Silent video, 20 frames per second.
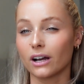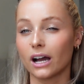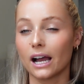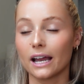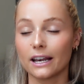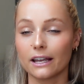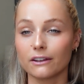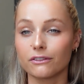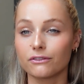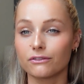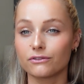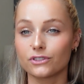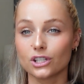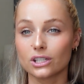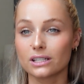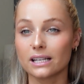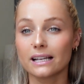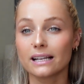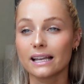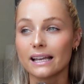And I just
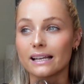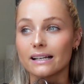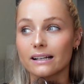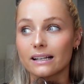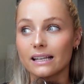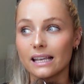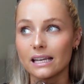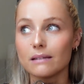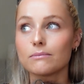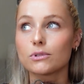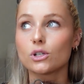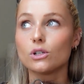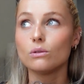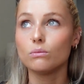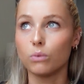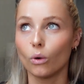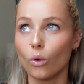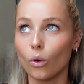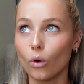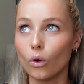think it keeps you
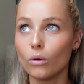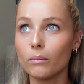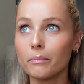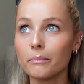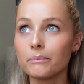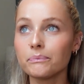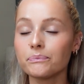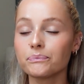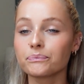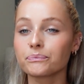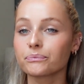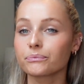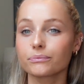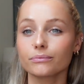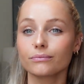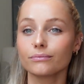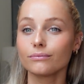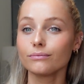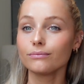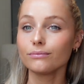warm.
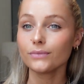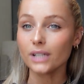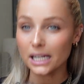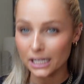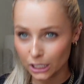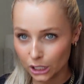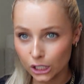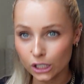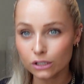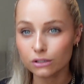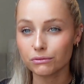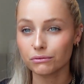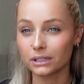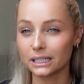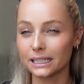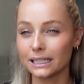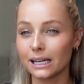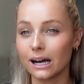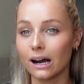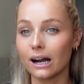It looks
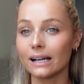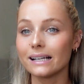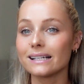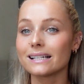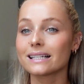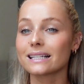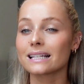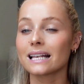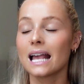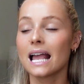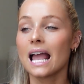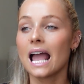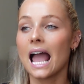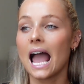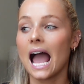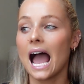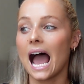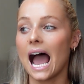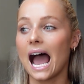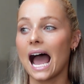really nice.
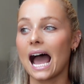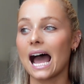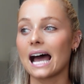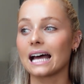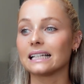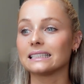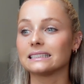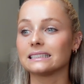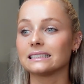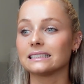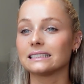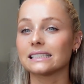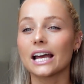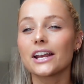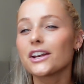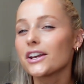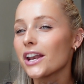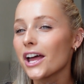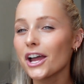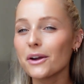And I
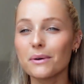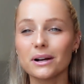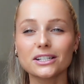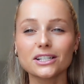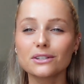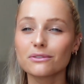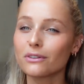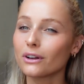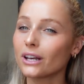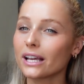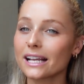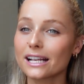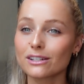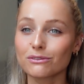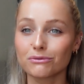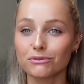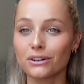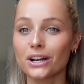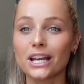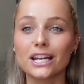don't know, I just feel like
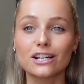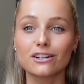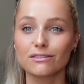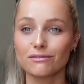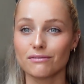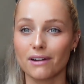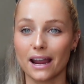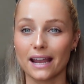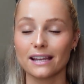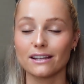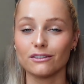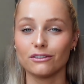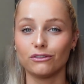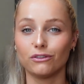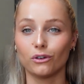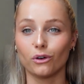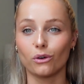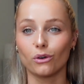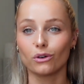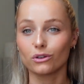it's really great
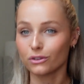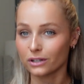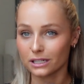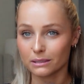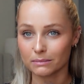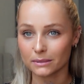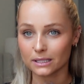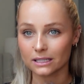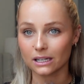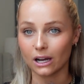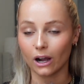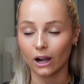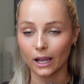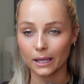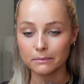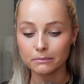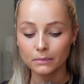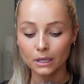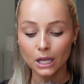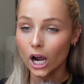for Christmas
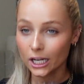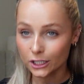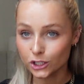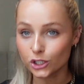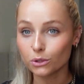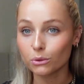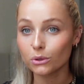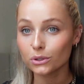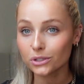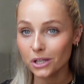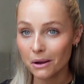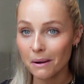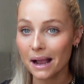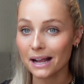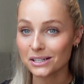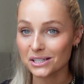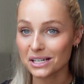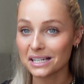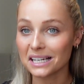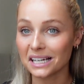time. I do also
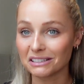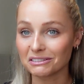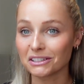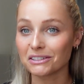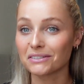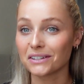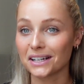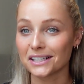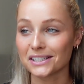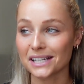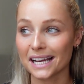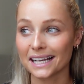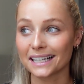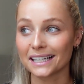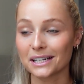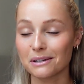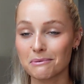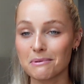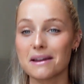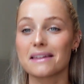actually love a fur
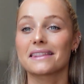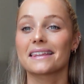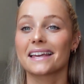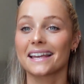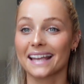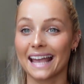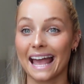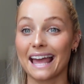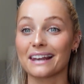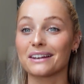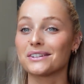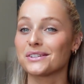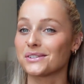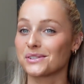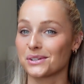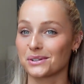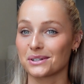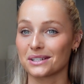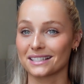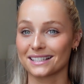jacket with, again,
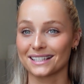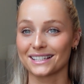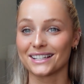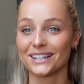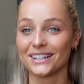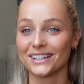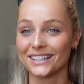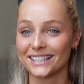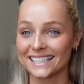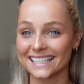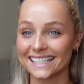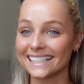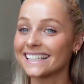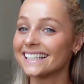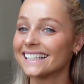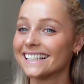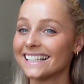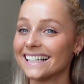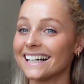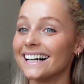joggers and a
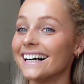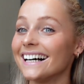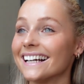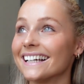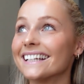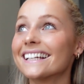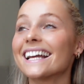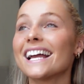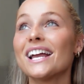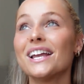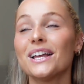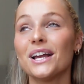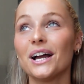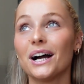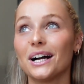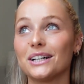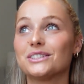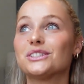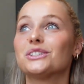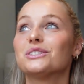hoodie. Like,
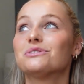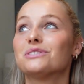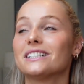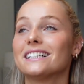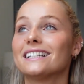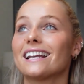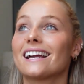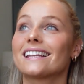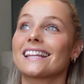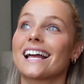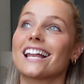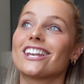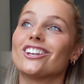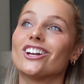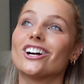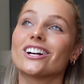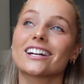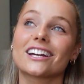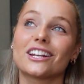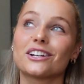I do really like that
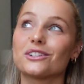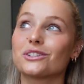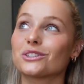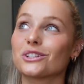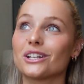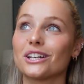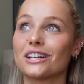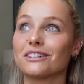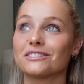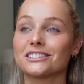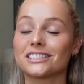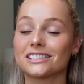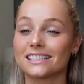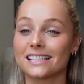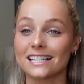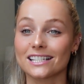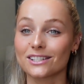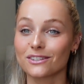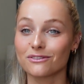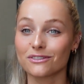look. And I also love
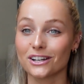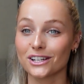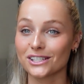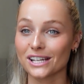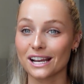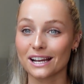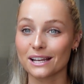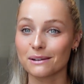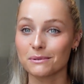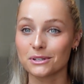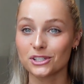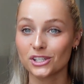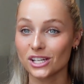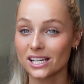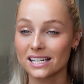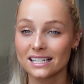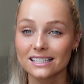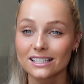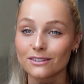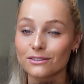this fur jacket with
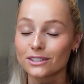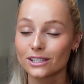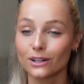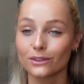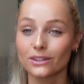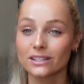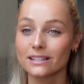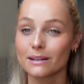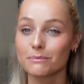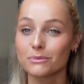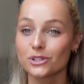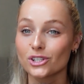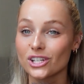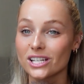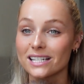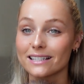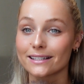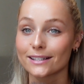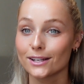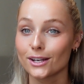jeans. I've styled this up with
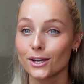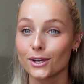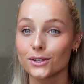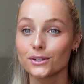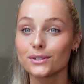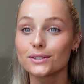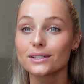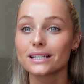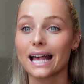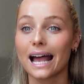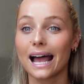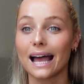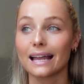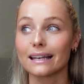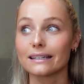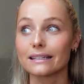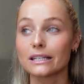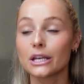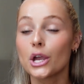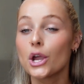jeans loads
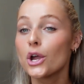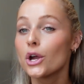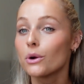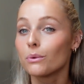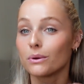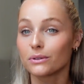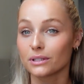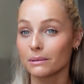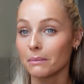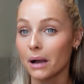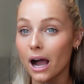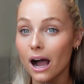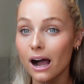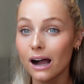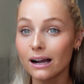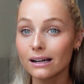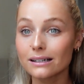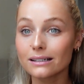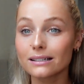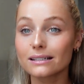and with some
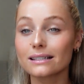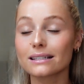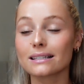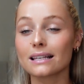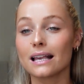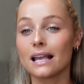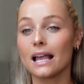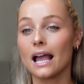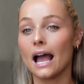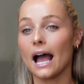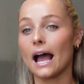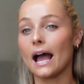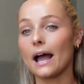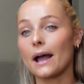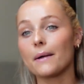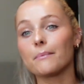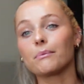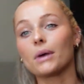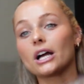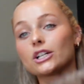Uggs.
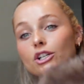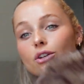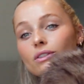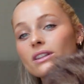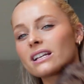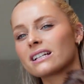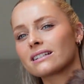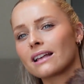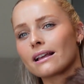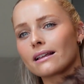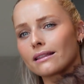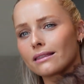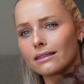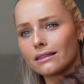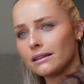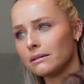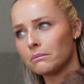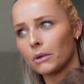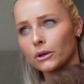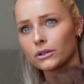I don't think it's like
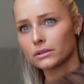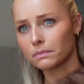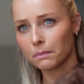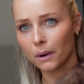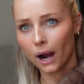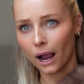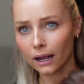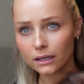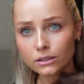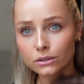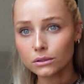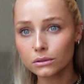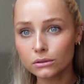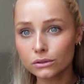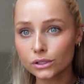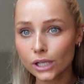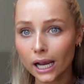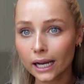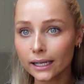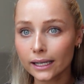the most practical
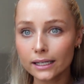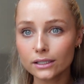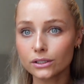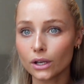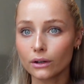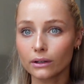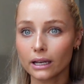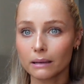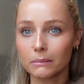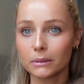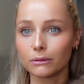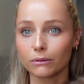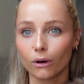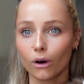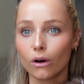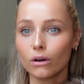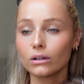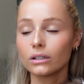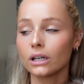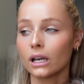jacket, don't get me
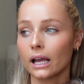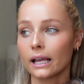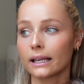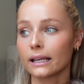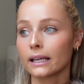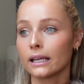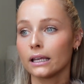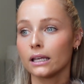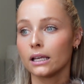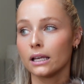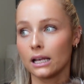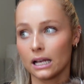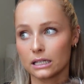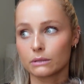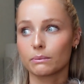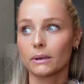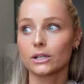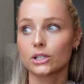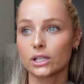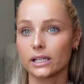wrong. Like,
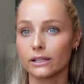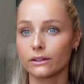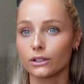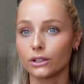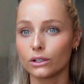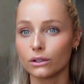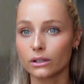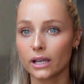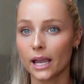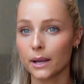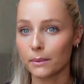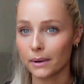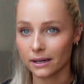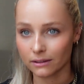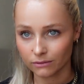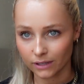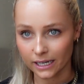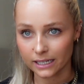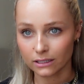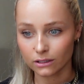especially in the UK where
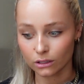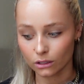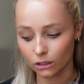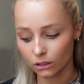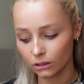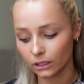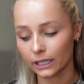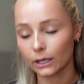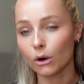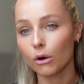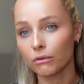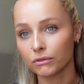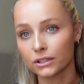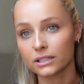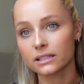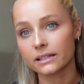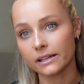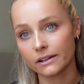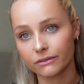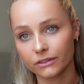it rains a lot, like
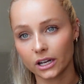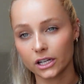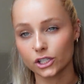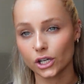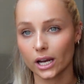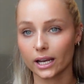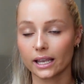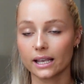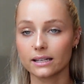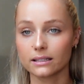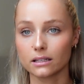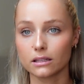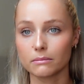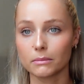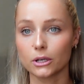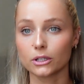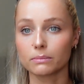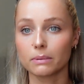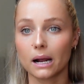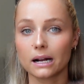obviously a fur jacket isn't the
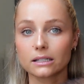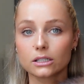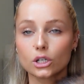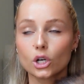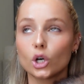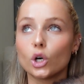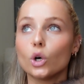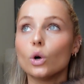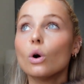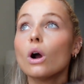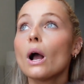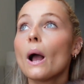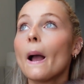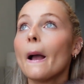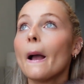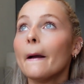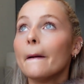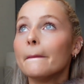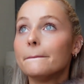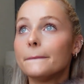most practical.
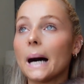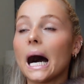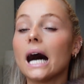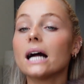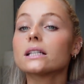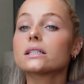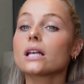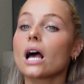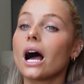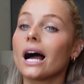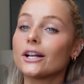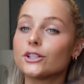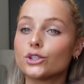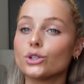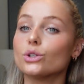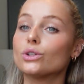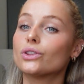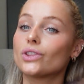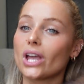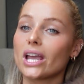But I
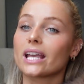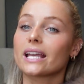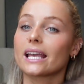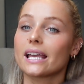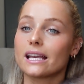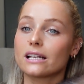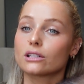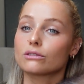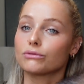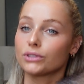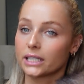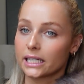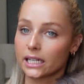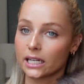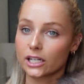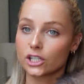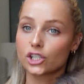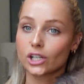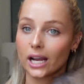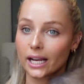do think it is a really
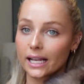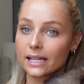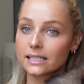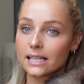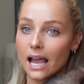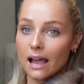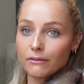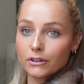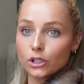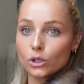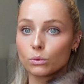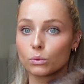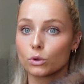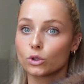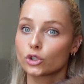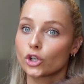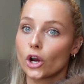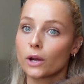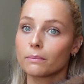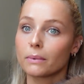nice jacket to have in your
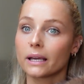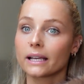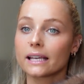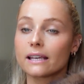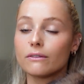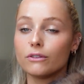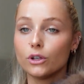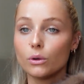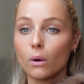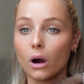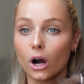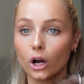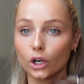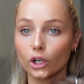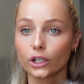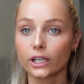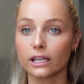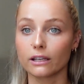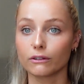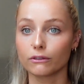wardrobe. Like, if you are
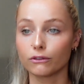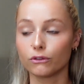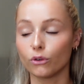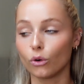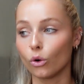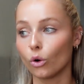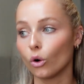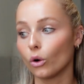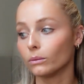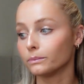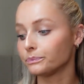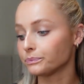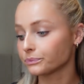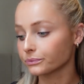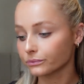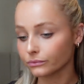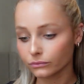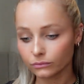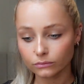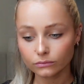looking for
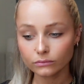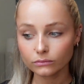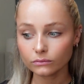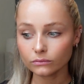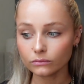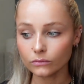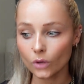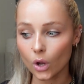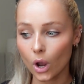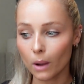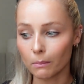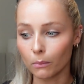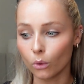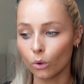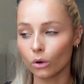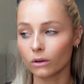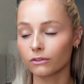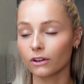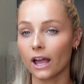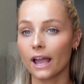
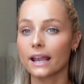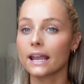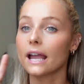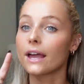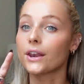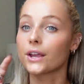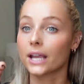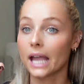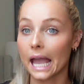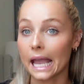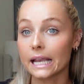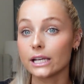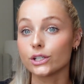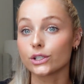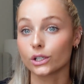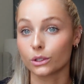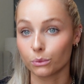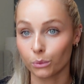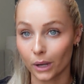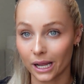more of like an
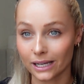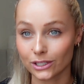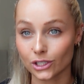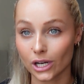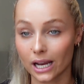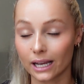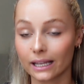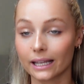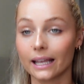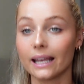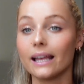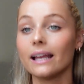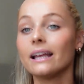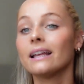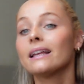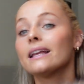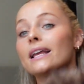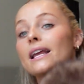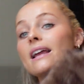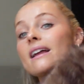occasion wear jacket,
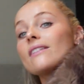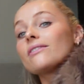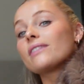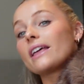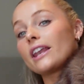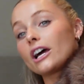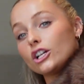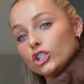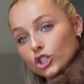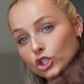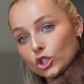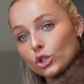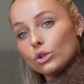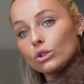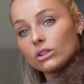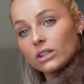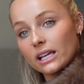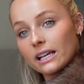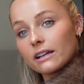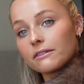then I do
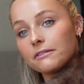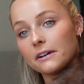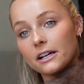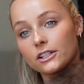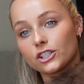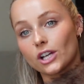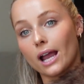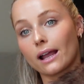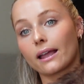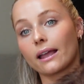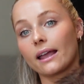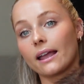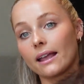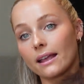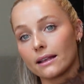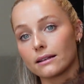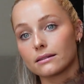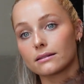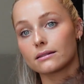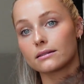think fur jacket
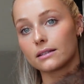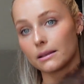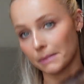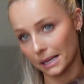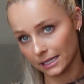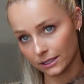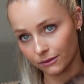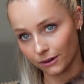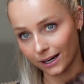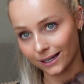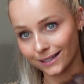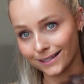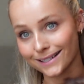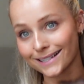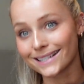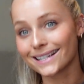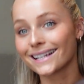is your best friend.